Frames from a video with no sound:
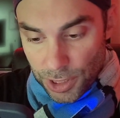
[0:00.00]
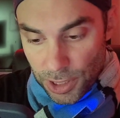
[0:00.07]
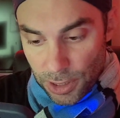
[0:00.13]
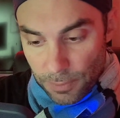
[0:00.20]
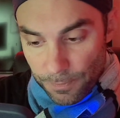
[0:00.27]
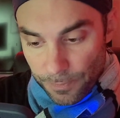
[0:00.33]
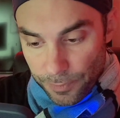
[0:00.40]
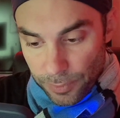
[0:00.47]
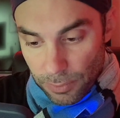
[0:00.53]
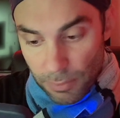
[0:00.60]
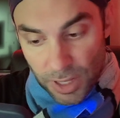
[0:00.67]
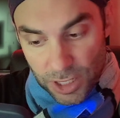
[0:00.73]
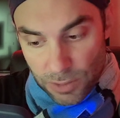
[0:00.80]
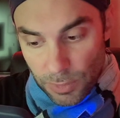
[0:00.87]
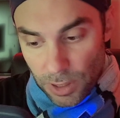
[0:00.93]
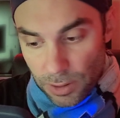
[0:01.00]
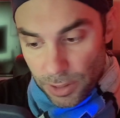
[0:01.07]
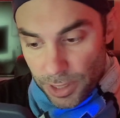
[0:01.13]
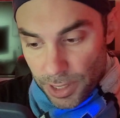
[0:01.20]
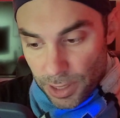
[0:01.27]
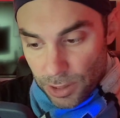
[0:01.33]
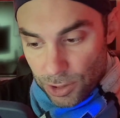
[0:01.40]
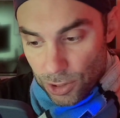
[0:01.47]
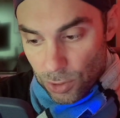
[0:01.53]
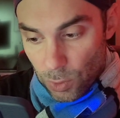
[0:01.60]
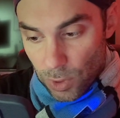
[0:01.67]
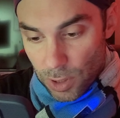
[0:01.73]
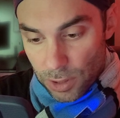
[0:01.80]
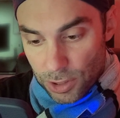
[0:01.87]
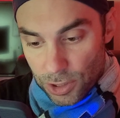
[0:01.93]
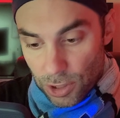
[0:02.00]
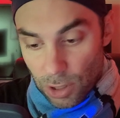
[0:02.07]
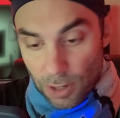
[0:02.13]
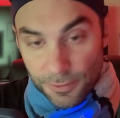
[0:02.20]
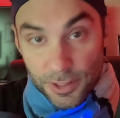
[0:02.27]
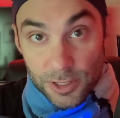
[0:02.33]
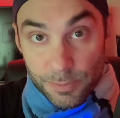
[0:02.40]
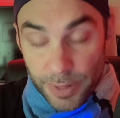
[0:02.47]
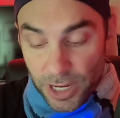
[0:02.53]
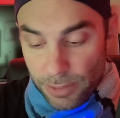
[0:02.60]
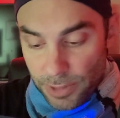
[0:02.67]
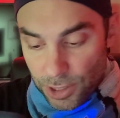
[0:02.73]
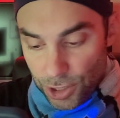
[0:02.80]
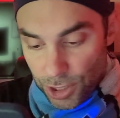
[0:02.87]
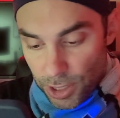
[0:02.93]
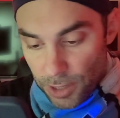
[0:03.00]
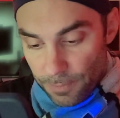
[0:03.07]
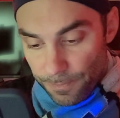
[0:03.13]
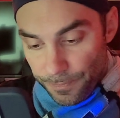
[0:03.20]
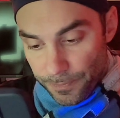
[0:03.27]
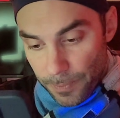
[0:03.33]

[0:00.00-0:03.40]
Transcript: and met some other kids who weren't soft as baby shit.